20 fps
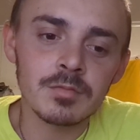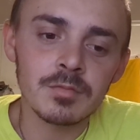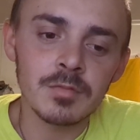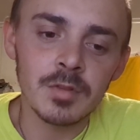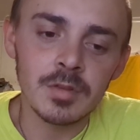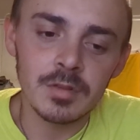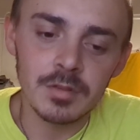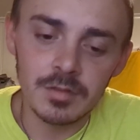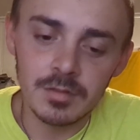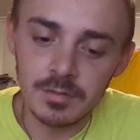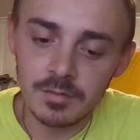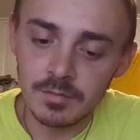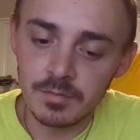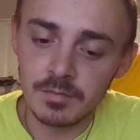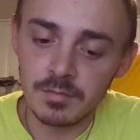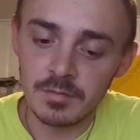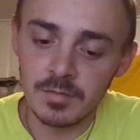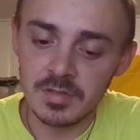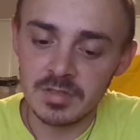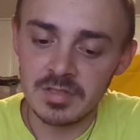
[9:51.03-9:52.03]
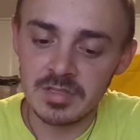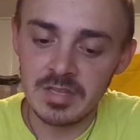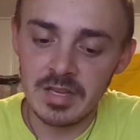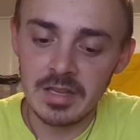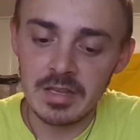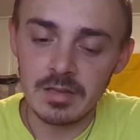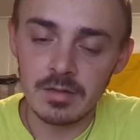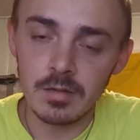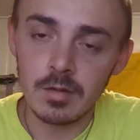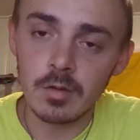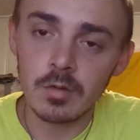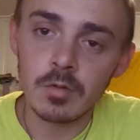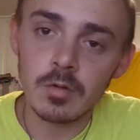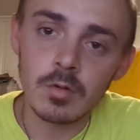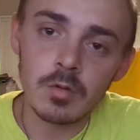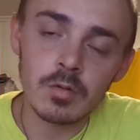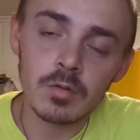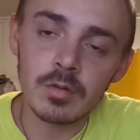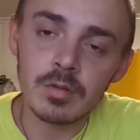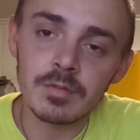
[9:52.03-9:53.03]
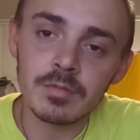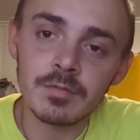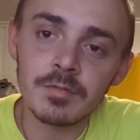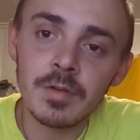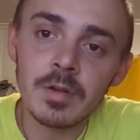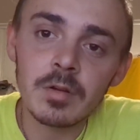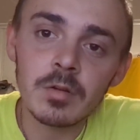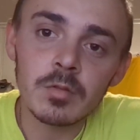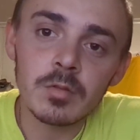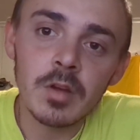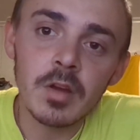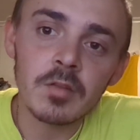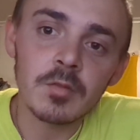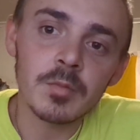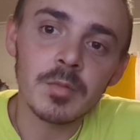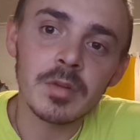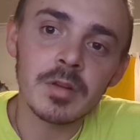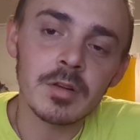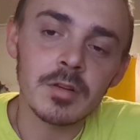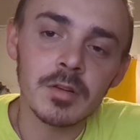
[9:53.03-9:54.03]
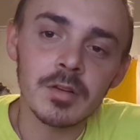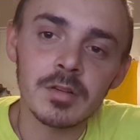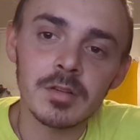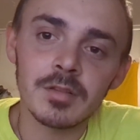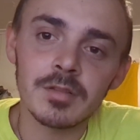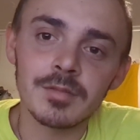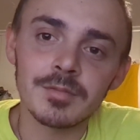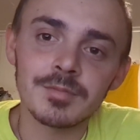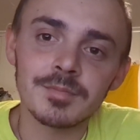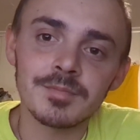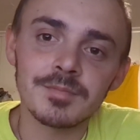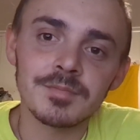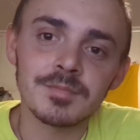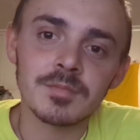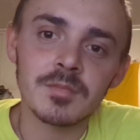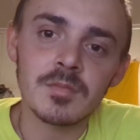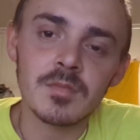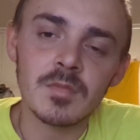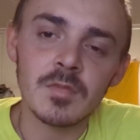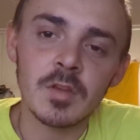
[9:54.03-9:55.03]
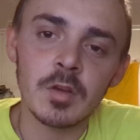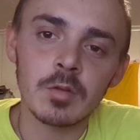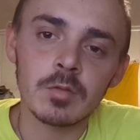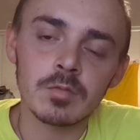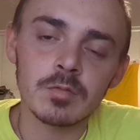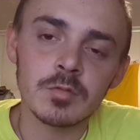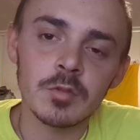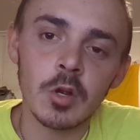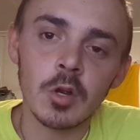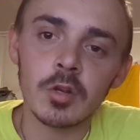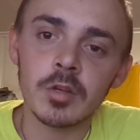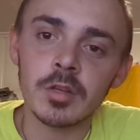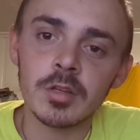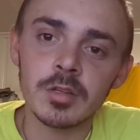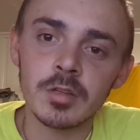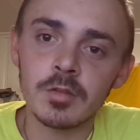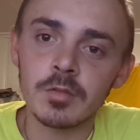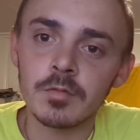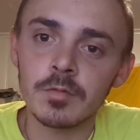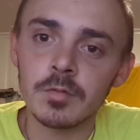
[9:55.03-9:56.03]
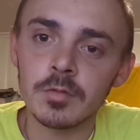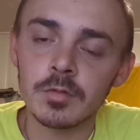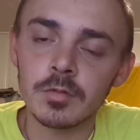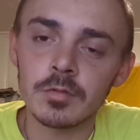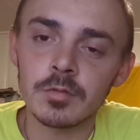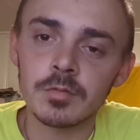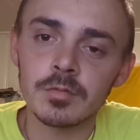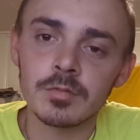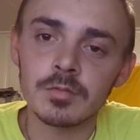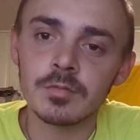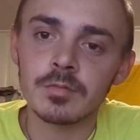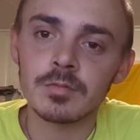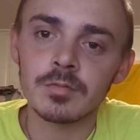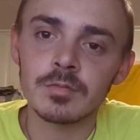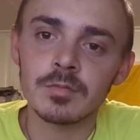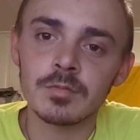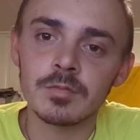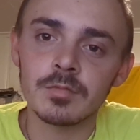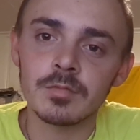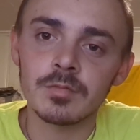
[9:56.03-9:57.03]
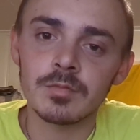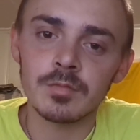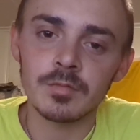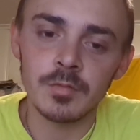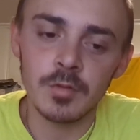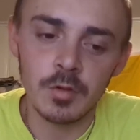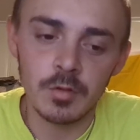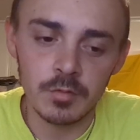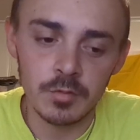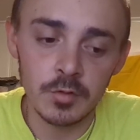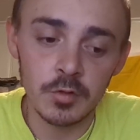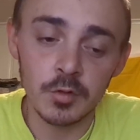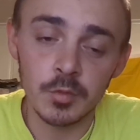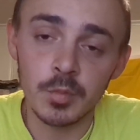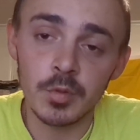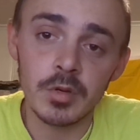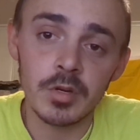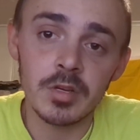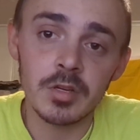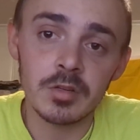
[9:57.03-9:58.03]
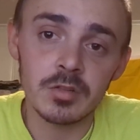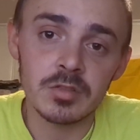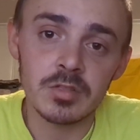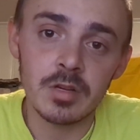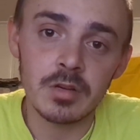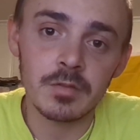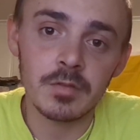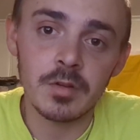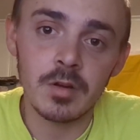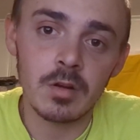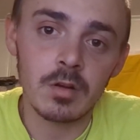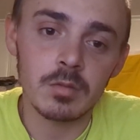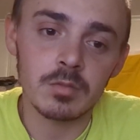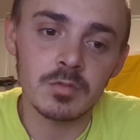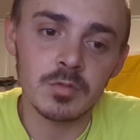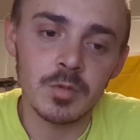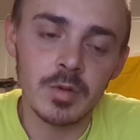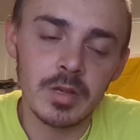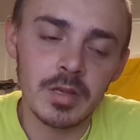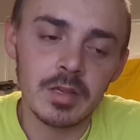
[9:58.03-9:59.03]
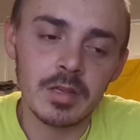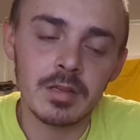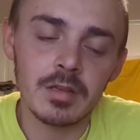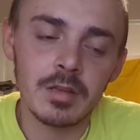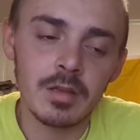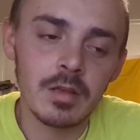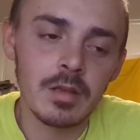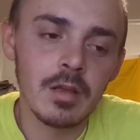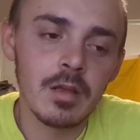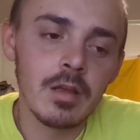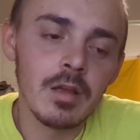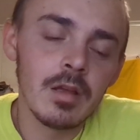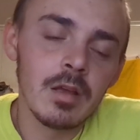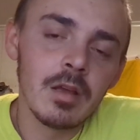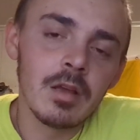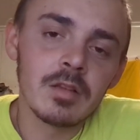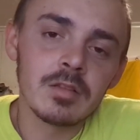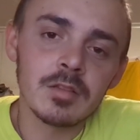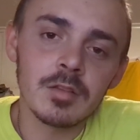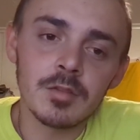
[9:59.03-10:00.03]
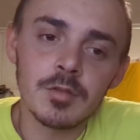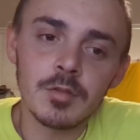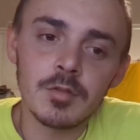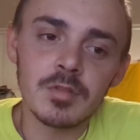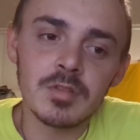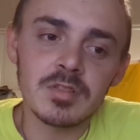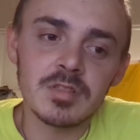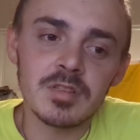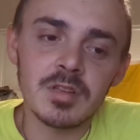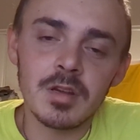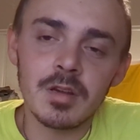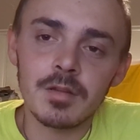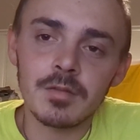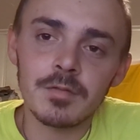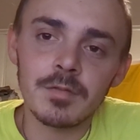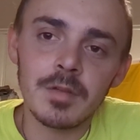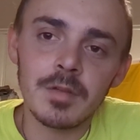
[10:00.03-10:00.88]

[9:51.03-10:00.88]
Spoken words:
the state, local, and federal government are gonna, you know, target you for, you know, you're putting yourself in harm's way to do this stuff.